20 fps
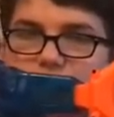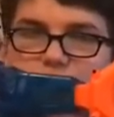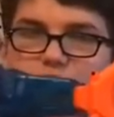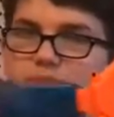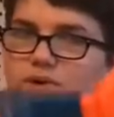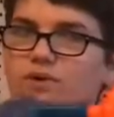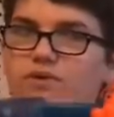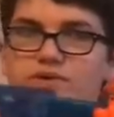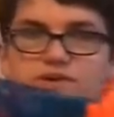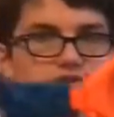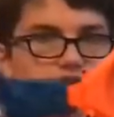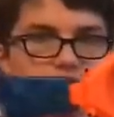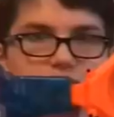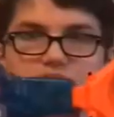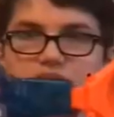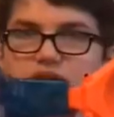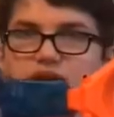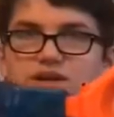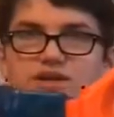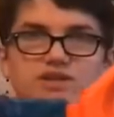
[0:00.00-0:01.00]
you pull the
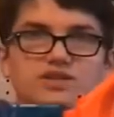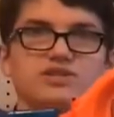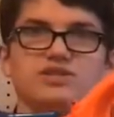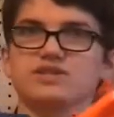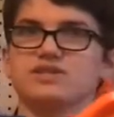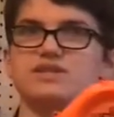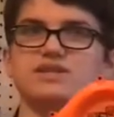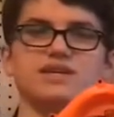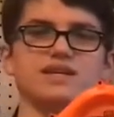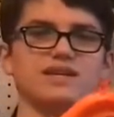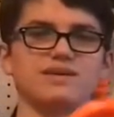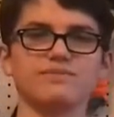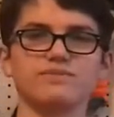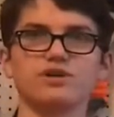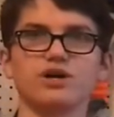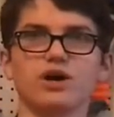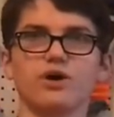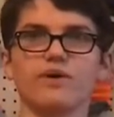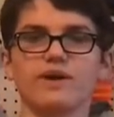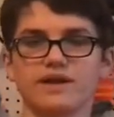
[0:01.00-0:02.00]
trigger, and you just keep
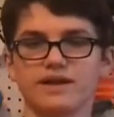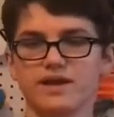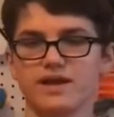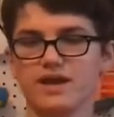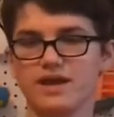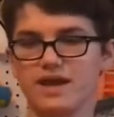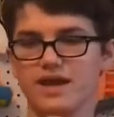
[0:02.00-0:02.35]
going.